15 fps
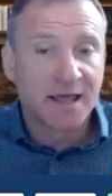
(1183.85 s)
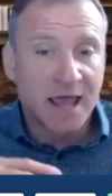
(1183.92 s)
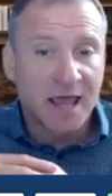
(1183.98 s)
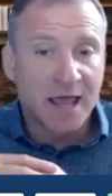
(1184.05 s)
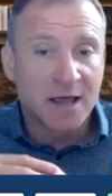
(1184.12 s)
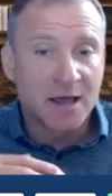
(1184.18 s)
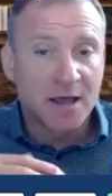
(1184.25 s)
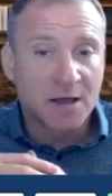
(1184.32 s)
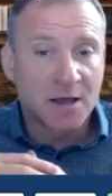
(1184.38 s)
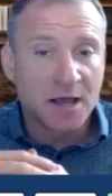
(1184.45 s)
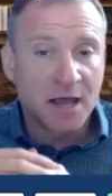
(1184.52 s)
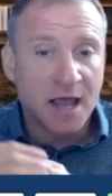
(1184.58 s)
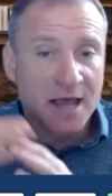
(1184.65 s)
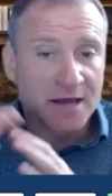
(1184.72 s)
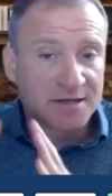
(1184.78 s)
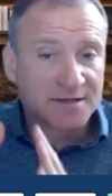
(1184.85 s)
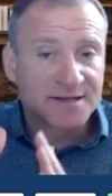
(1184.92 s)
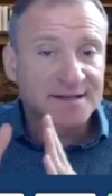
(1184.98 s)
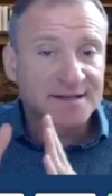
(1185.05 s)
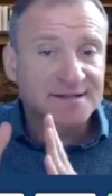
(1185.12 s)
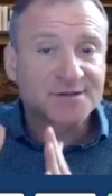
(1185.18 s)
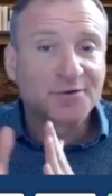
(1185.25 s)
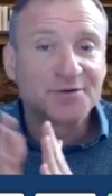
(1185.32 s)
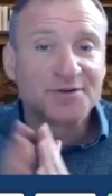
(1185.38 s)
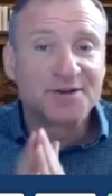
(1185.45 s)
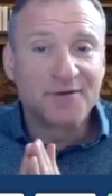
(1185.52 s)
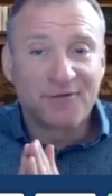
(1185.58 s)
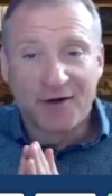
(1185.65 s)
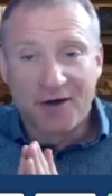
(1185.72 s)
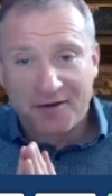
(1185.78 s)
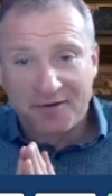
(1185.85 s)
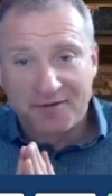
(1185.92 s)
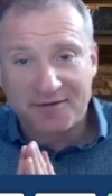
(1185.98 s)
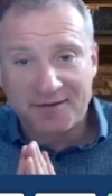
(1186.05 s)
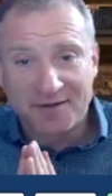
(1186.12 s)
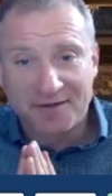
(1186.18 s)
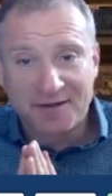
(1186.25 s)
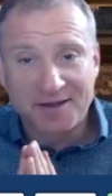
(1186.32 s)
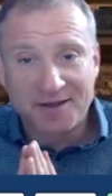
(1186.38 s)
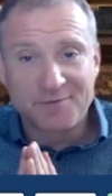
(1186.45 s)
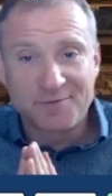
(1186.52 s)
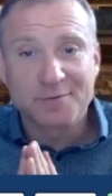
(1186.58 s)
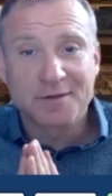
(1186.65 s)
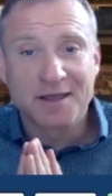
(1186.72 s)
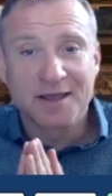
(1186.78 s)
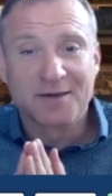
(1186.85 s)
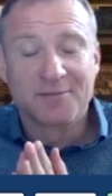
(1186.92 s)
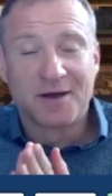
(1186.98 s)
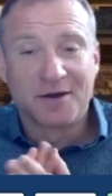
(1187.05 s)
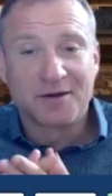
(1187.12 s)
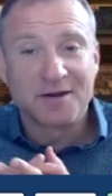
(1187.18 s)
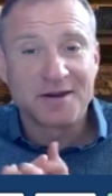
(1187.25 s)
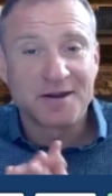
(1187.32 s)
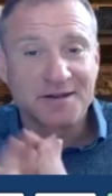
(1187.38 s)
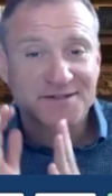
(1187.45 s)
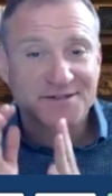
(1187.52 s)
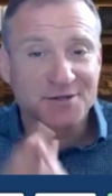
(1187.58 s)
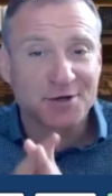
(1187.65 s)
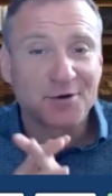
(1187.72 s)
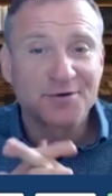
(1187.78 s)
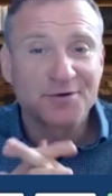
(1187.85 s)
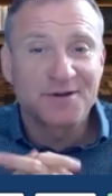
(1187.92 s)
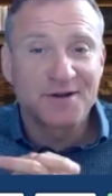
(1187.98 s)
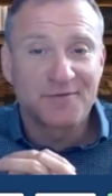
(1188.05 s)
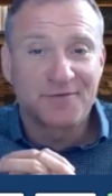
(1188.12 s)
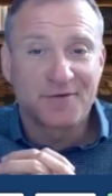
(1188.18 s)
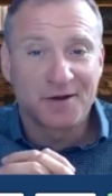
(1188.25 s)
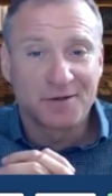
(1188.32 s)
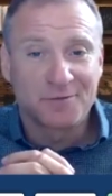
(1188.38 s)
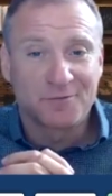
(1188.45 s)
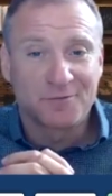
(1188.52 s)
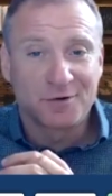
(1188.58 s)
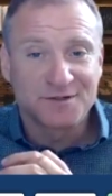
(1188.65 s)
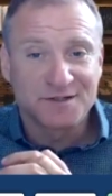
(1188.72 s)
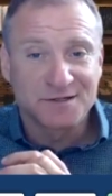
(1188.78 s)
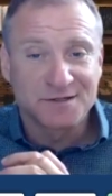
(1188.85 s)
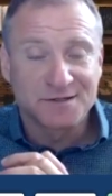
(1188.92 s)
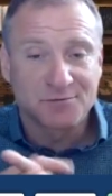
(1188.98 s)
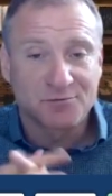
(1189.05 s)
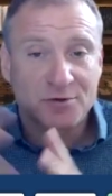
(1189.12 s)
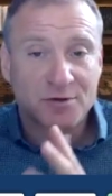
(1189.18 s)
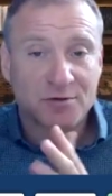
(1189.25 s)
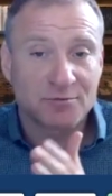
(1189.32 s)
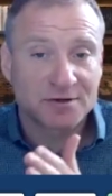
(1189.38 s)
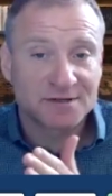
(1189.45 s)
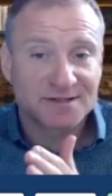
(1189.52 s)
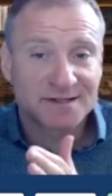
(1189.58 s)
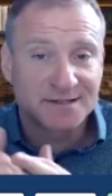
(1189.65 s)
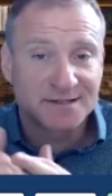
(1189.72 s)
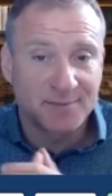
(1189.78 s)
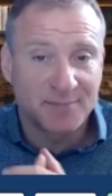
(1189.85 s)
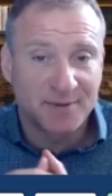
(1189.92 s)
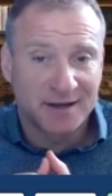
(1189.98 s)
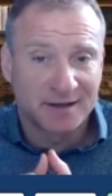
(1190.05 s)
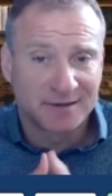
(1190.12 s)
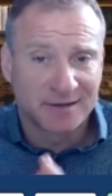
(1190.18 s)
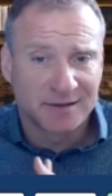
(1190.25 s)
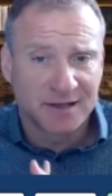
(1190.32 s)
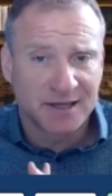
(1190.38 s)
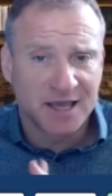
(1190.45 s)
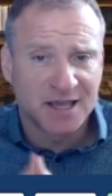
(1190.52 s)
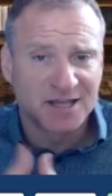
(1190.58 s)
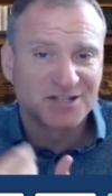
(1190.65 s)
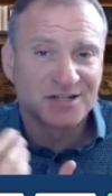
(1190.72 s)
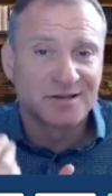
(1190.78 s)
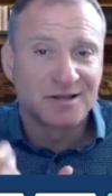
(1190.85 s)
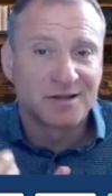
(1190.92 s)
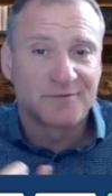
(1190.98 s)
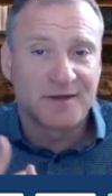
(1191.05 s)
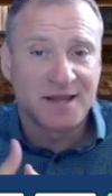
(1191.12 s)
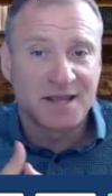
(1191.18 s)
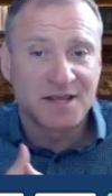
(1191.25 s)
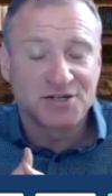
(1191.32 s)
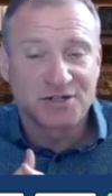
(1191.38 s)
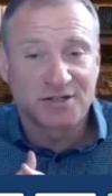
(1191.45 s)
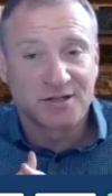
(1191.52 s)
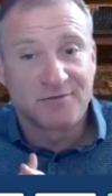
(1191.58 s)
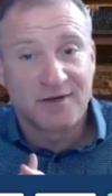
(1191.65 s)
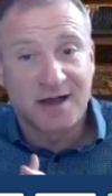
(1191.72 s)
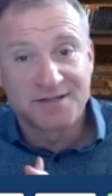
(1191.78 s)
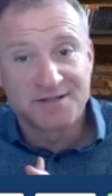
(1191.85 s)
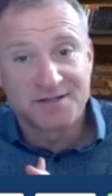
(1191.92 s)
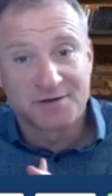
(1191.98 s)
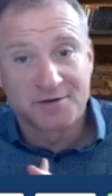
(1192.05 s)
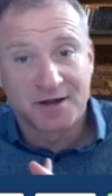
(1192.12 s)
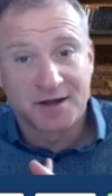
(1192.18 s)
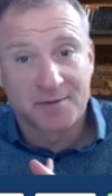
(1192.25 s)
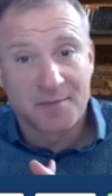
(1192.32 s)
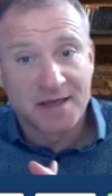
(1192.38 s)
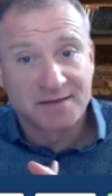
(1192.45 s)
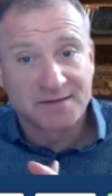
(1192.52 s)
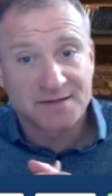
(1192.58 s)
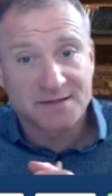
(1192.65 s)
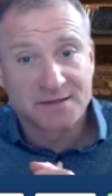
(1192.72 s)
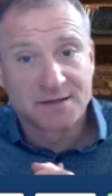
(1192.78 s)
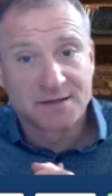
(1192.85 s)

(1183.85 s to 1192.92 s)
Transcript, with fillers: Uh, and it is so different uh, if you think yes. about it. It's so different versus what, what's the typical allocation that financial advisor recommends.